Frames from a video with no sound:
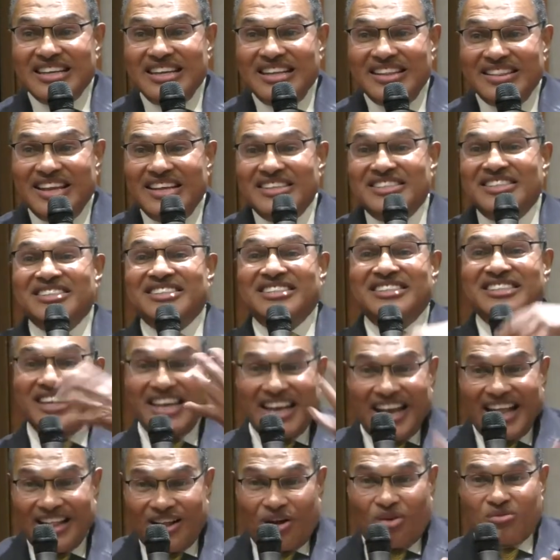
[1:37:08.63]
They just
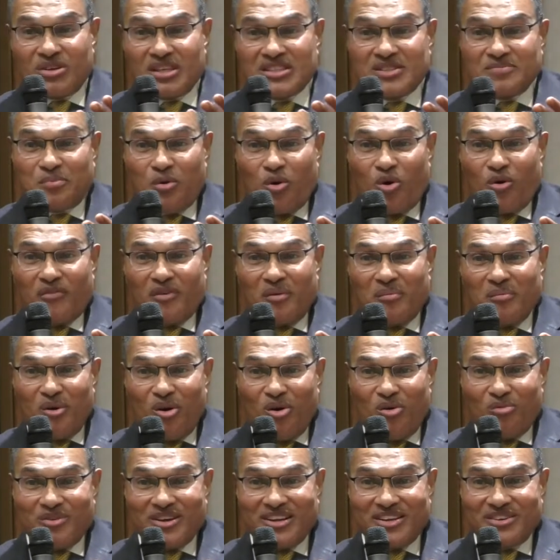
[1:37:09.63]
did it on the spur of a
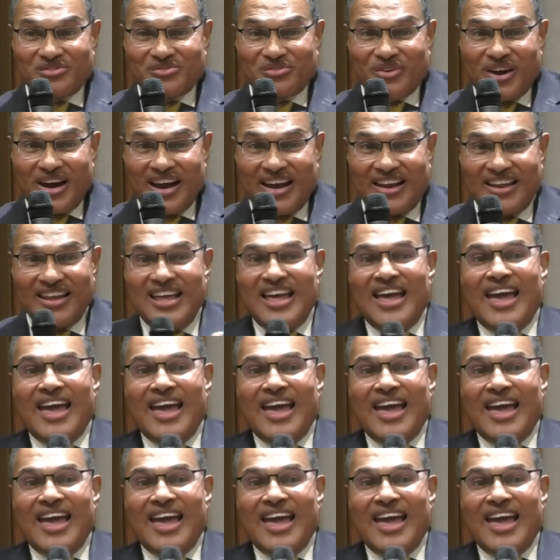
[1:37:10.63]
moment, right?